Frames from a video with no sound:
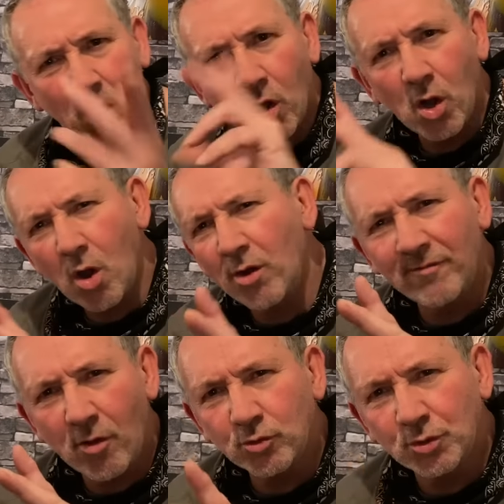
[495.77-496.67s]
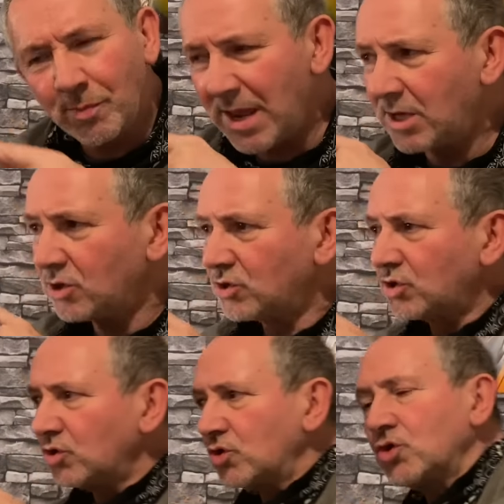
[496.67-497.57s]
A lot of old
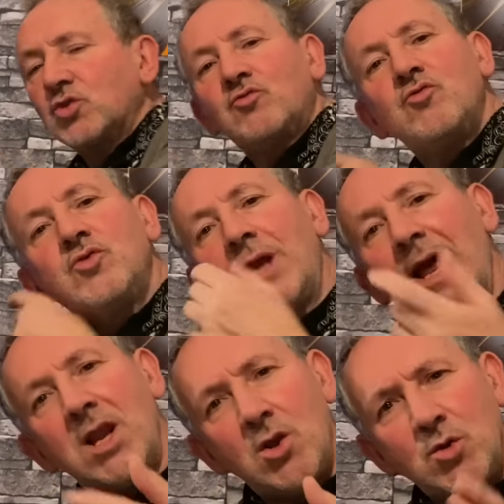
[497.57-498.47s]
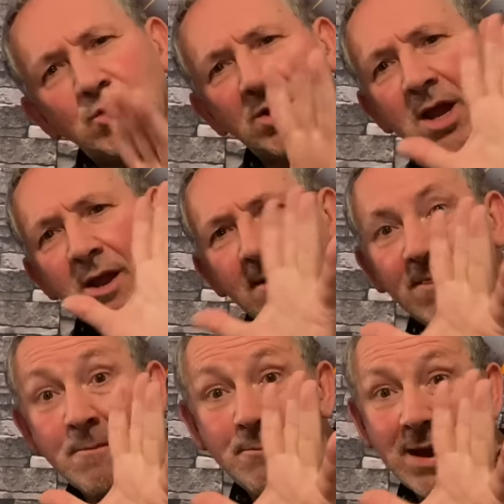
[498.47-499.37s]
speakers, the screws get loose,
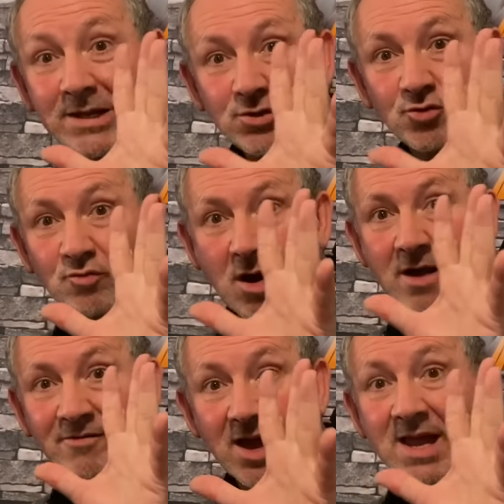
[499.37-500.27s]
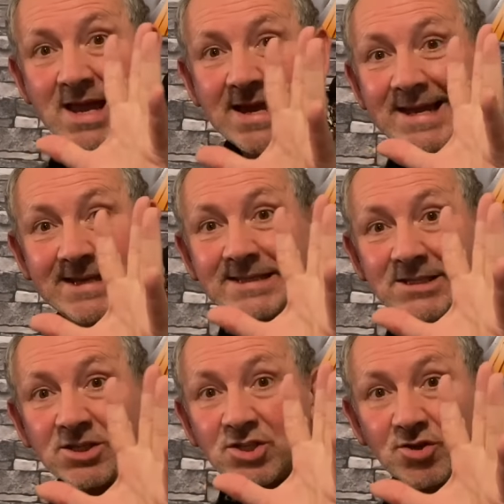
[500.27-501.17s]
the bass driver
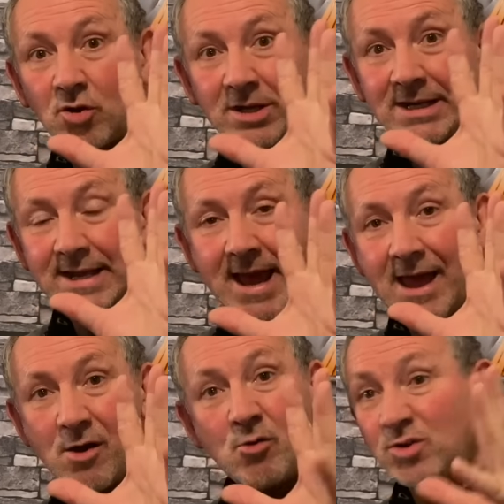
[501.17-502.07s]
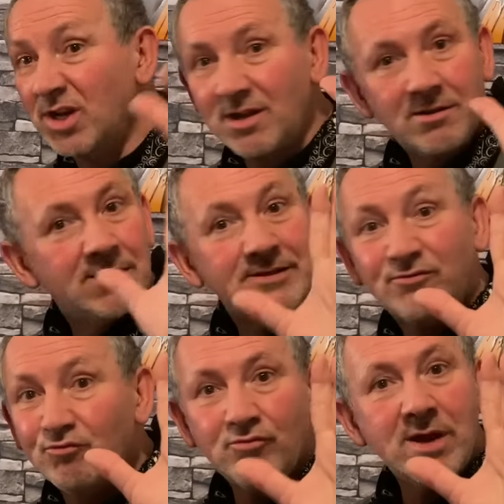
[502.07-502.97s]
isn't solidly held. It's
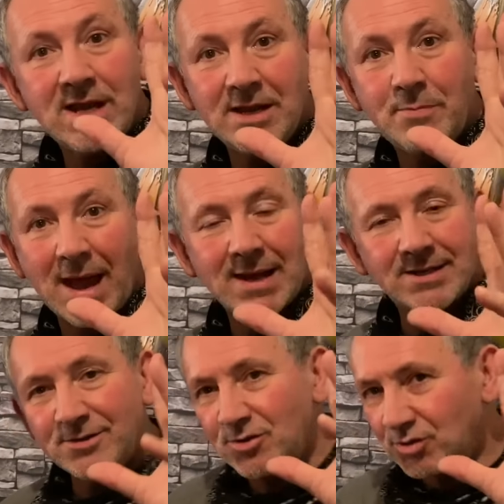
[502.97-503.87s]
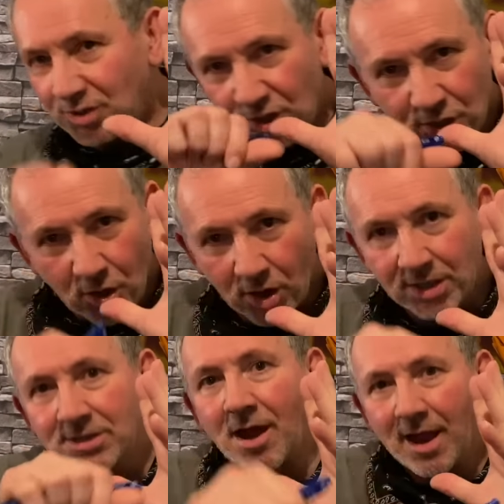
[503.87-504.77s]
really bad news. You've got
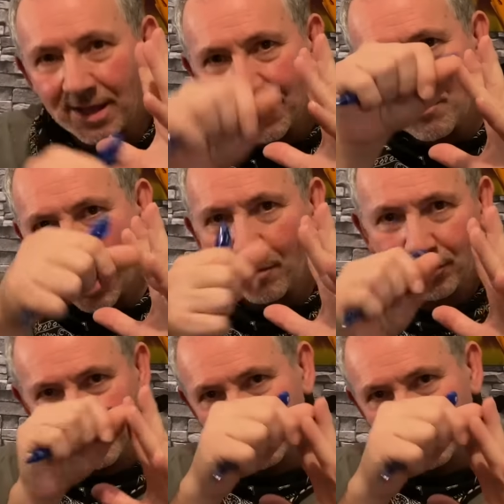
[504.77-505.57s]
to tighten them up.